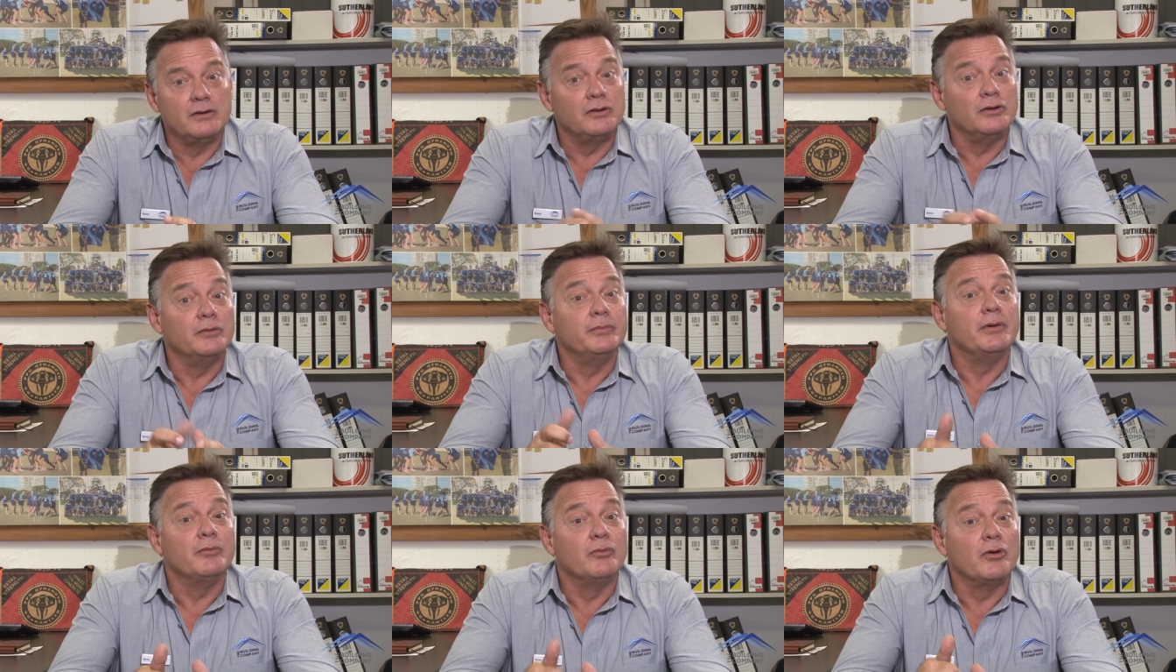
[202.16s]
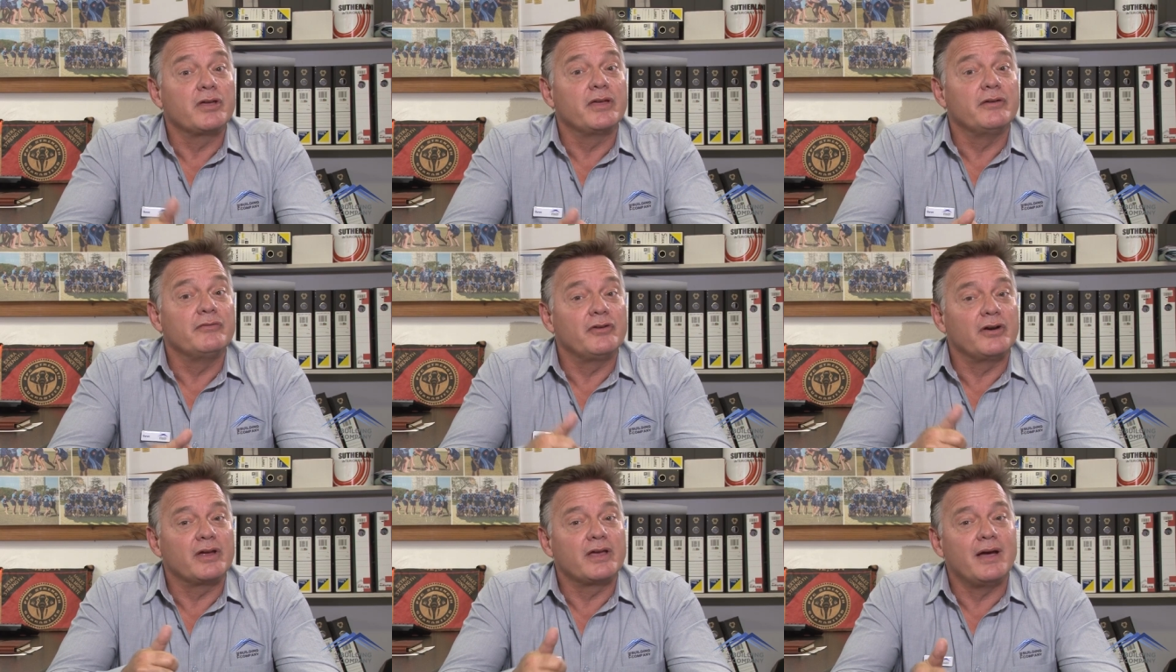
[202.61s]
You'll be
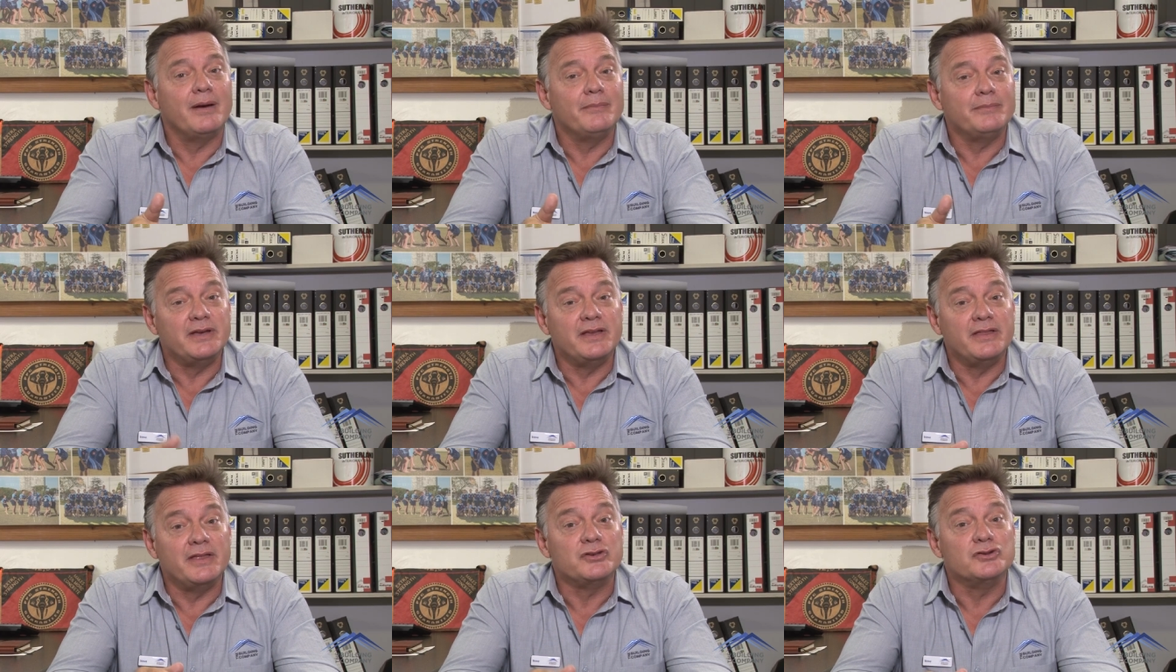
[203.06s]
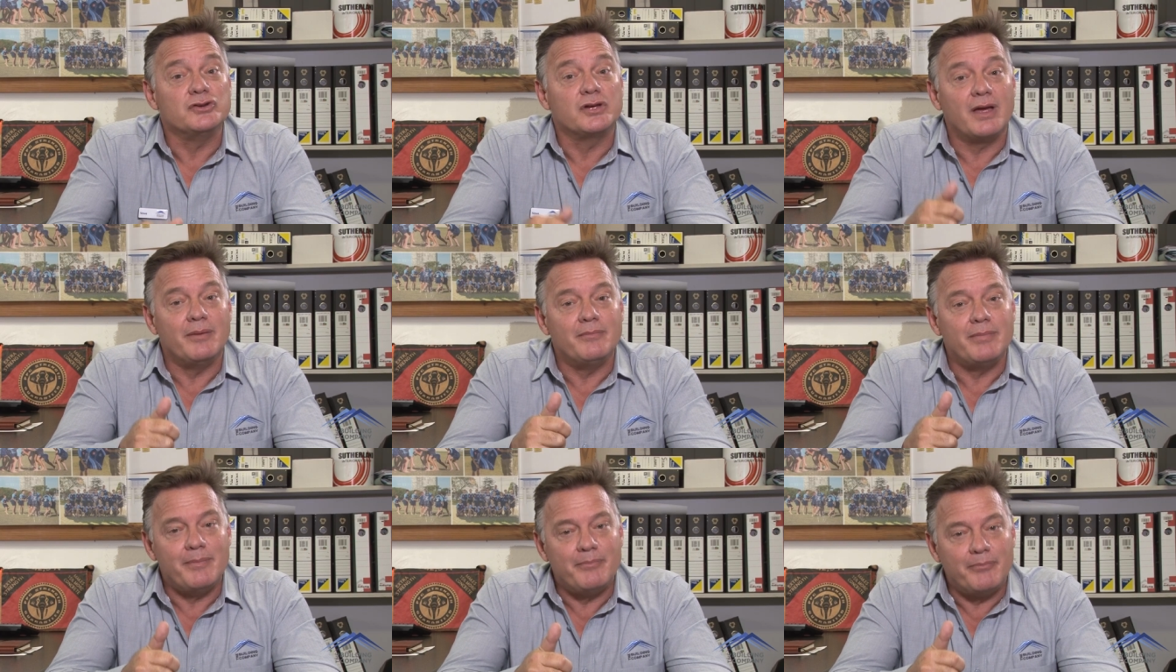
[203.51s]
working for a company that you
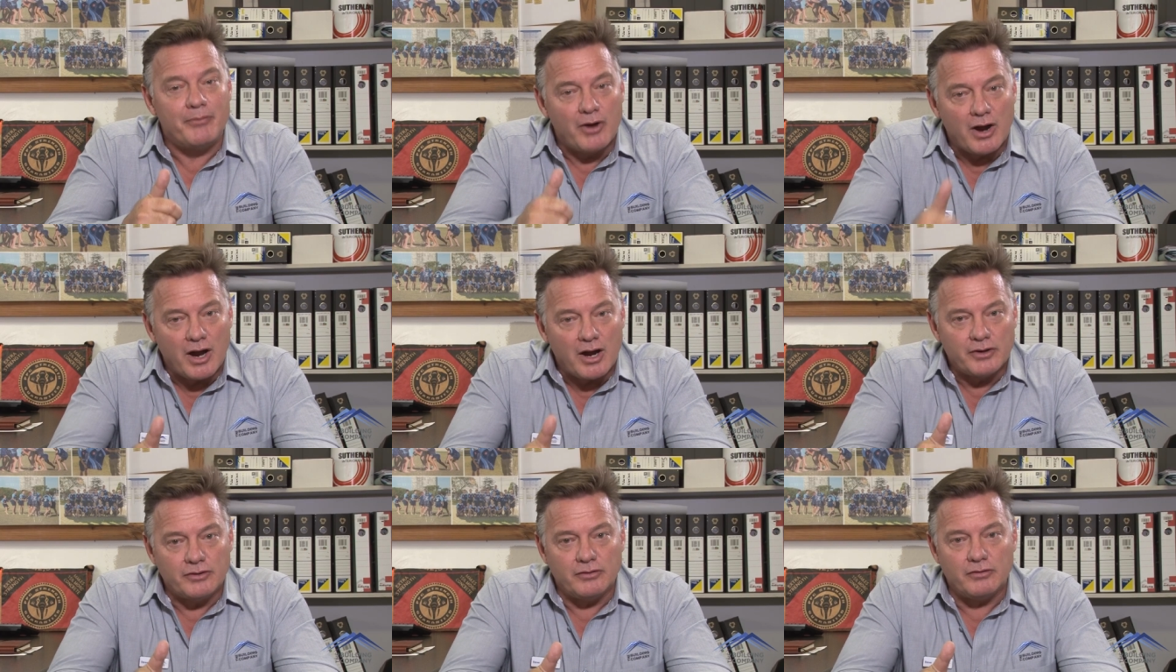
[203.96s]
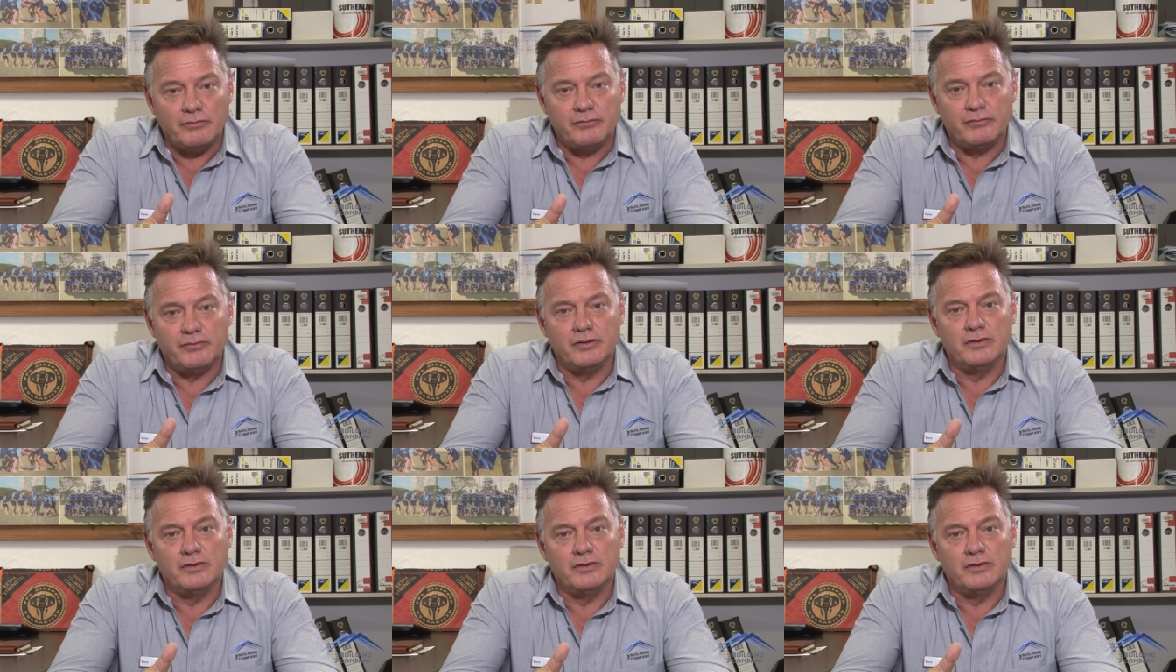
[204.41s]
can be proud of,